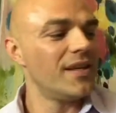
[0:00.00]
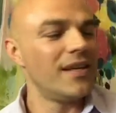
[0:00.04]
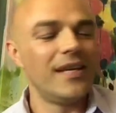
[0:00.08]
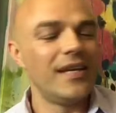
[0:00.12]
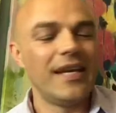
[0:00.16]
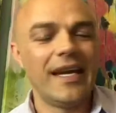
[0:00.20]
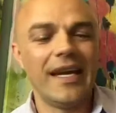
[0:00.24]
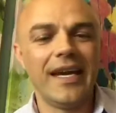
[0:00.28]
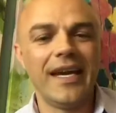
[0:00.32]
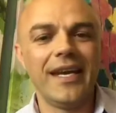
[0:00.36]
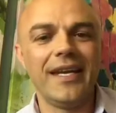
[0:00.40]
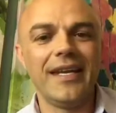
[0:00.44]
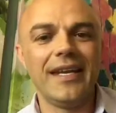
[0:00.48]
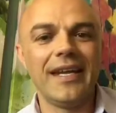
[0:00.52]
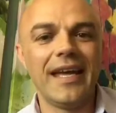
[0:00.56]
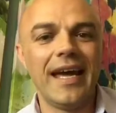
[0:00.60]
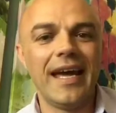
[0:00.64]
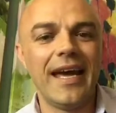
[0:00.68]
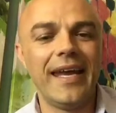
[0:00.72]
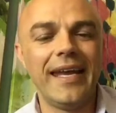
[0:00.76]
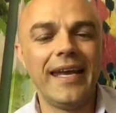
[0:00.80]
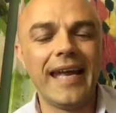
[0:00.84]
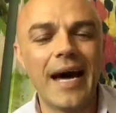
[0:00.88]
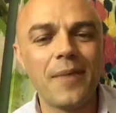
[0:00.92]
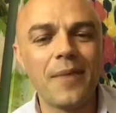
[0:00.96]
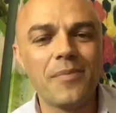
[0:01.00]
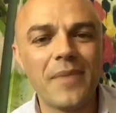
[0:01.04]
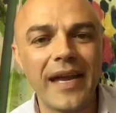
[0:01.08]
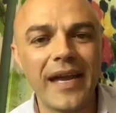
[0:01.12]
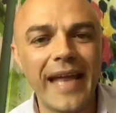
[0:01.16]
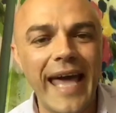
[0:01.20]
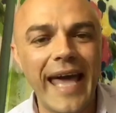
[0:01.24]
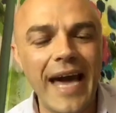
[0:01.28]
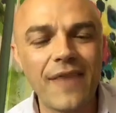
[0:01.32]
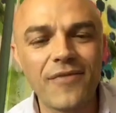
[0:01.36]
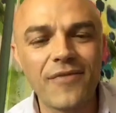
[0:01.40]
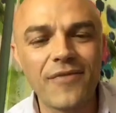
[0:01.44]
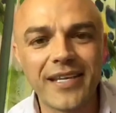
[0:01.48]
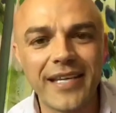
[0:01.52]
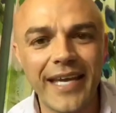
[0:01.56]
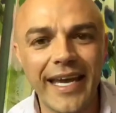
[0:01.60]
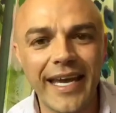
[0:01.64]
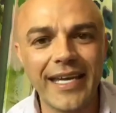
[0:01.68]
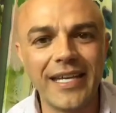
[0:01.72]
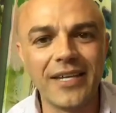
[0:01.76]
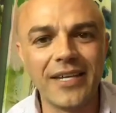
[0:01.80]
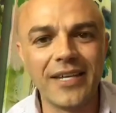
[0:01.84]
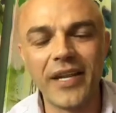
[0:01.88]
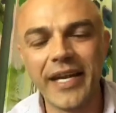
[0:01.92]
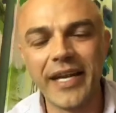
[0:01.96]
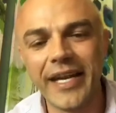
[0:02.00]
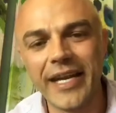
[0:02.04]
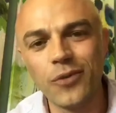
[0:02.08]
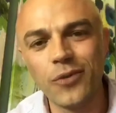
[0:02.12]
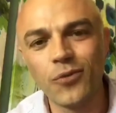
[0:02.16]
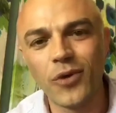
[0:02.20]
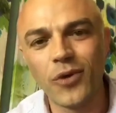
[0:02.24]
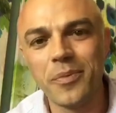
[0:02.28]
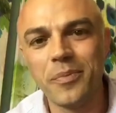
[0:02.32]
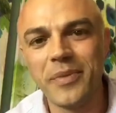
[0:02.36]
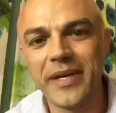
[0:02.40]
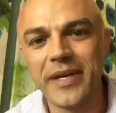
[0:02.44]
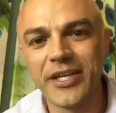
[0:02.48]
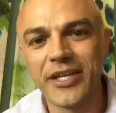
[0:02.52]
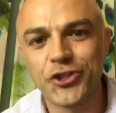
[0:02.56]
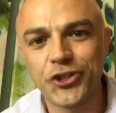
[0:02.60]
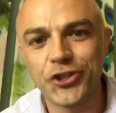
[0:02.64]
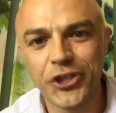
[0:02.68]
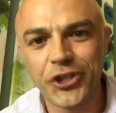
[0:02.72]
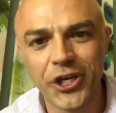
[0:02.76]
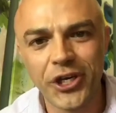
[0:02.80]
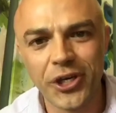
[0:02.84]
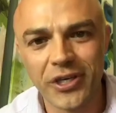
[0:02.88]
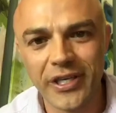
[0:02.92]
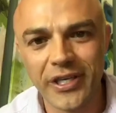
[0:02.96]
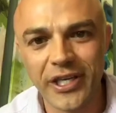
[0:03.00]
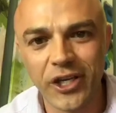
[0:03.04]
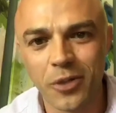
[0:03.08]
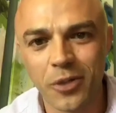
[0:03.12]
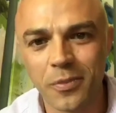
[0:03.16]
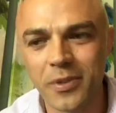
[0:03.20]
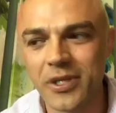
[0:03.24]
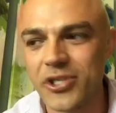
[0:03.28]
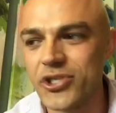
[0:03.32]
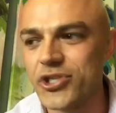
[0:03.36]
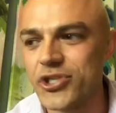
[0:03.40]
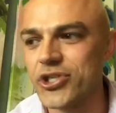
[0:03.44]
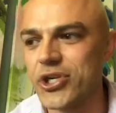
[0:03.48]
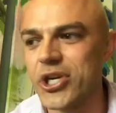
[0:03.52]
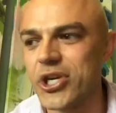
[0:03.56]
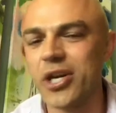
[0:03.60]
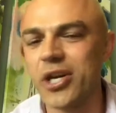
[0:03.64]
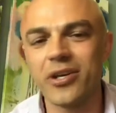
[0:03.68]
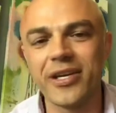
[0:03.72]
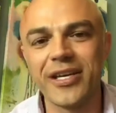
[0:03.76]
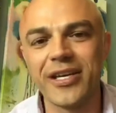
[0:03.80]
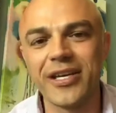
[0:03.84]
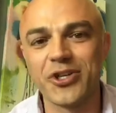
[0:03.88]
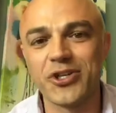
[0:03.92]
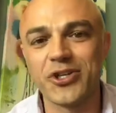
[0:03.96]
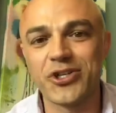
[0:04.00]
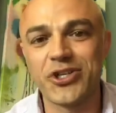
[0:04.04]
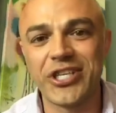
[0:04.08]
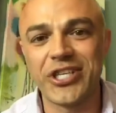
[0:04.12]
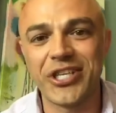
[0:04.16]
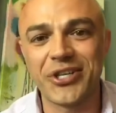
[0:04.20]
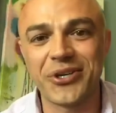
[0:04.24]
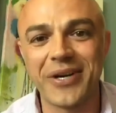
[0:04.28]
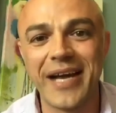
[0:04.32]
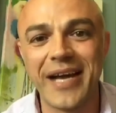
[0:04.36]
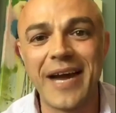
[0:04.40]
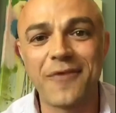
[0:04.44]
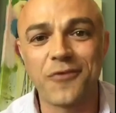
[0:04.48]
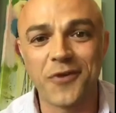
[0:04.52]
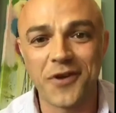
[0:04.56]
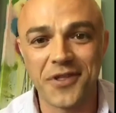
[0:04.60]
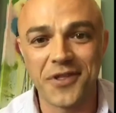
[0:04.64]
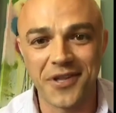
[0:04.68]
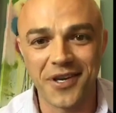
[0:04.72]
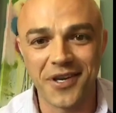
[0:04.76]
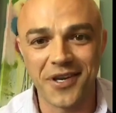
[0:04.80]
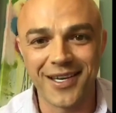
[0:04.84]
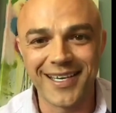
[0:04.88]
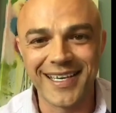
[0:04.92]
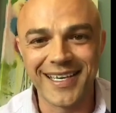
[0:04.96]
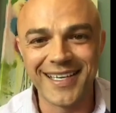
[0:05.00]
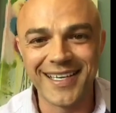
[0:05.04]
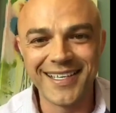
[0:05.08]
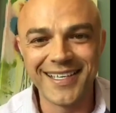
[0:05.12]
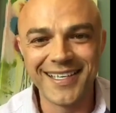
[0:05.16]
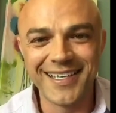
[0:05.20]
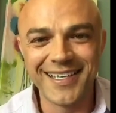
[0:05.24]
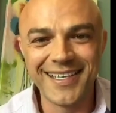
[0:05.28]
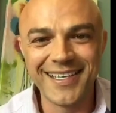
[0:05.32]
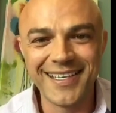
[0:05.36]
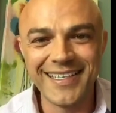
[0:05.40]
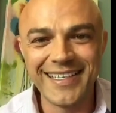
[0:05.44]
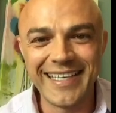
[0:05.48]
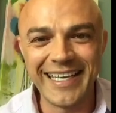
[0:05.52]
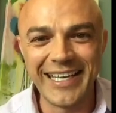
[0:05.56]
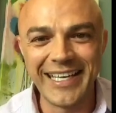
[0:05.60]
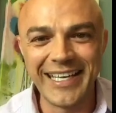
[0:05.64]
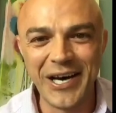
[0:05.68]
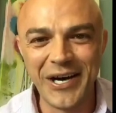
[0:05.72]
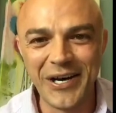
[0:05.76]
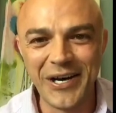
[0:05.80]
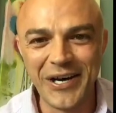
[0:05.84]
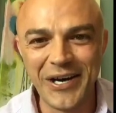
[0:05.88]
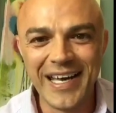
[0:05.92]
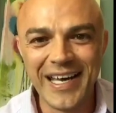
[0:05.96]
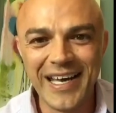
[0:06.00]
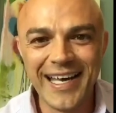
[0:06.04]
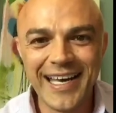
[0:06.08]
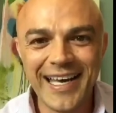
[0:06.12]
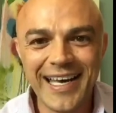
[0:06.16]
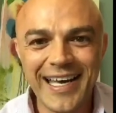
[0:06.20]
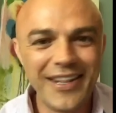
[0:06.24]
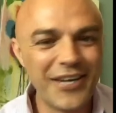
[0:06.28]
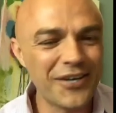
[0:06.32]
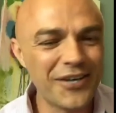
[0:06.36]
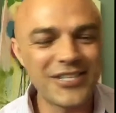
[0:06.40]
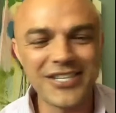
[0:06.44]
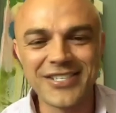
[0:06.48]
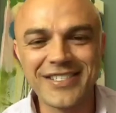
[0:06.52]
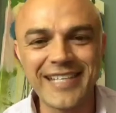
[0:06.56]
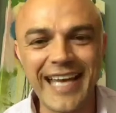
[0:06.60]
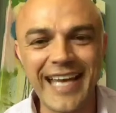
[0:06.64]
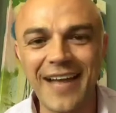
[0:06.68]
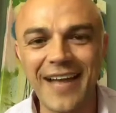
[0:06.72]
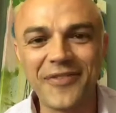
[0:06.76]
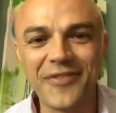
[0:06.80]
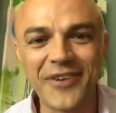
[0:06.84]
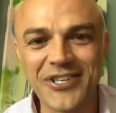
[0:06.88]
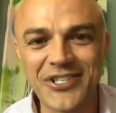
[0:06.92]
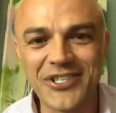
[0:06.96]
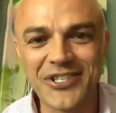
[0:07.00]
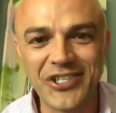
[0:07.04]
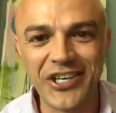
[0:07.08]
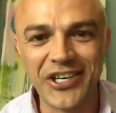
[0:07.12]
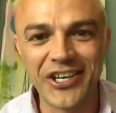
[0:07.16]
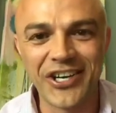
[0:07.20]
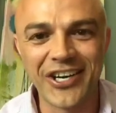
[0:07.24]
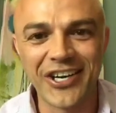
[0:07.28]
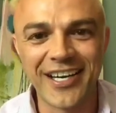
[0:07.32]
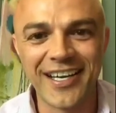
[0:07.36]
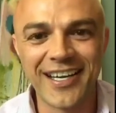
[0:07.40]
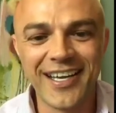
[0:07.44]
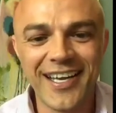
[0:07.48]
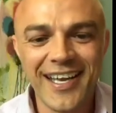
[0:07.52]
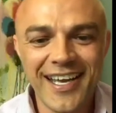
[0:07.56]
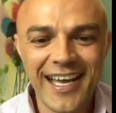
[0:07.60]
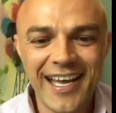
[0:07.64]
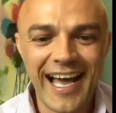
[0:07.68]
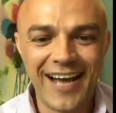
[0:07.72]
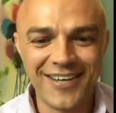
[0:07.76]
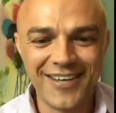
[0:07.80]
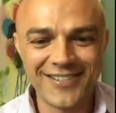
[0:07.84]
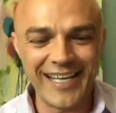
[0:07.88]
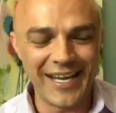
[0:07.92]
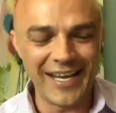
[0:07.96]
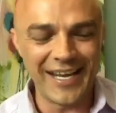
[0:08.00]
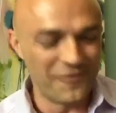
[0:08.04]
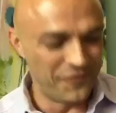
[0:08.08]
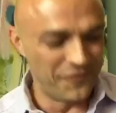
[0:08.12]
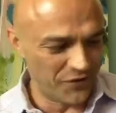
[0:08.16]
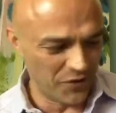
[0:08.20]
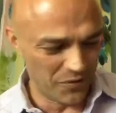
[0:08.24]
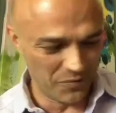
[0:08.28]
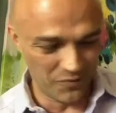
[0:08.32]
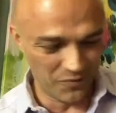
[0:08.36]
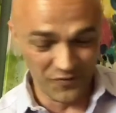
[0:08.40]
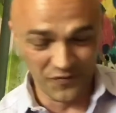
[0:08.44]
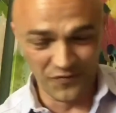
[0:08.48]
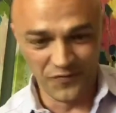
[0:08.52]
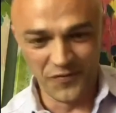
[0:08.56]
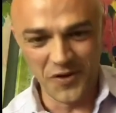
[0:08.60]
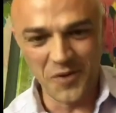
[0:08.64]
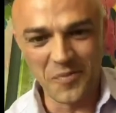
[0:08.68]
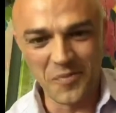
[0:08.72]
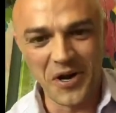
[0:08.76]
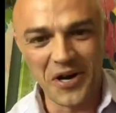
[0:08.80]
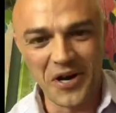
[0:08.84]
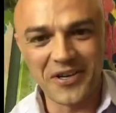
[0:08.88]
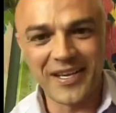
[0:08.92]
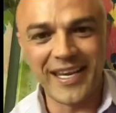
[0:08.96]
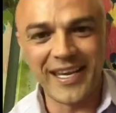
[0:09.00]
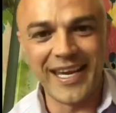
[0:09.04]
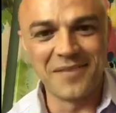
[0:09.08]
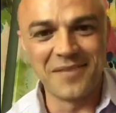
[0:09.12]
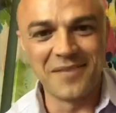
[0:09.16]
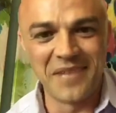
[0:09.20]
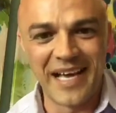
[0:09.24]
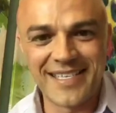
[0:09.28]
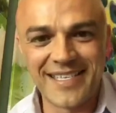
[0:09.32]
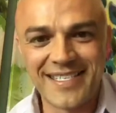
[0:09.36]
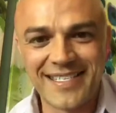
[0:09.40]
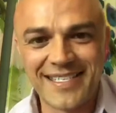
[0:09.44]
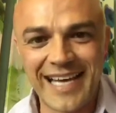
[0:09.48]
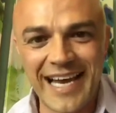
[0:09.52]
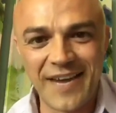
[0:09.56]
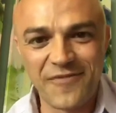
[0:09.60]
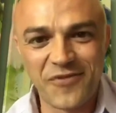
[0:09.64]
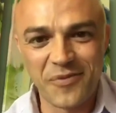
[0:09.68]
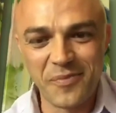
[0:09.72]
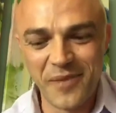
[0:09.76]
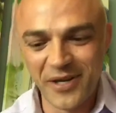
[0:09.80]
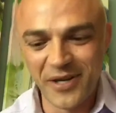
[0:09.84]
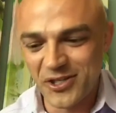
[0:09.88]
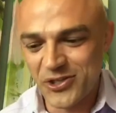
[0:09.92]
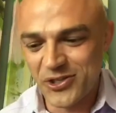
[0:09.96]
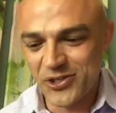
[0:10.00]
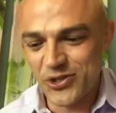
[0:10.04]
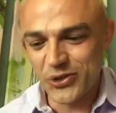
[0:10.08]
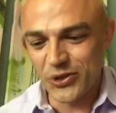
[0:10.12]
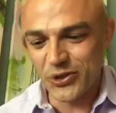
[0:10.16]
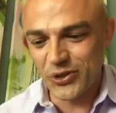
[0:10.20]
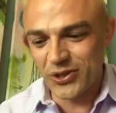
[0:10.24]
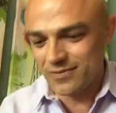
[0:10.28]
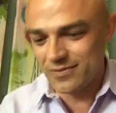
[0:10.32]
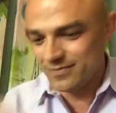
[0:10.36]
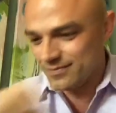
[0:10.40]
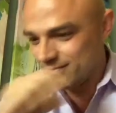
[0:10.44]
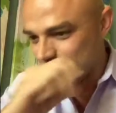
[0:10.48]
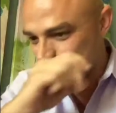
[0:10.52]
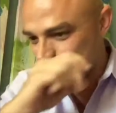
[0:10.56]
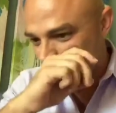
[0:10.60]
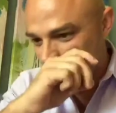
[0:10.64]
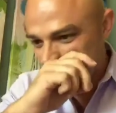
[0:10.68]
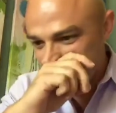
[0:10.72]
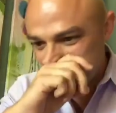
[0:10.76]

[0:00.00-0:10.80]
and, and I'm not advocating that anyone be a cheerleader because cheerleaders cheer everything. You know, they're just out there cheering. I was at a fo- football game last night for middle school,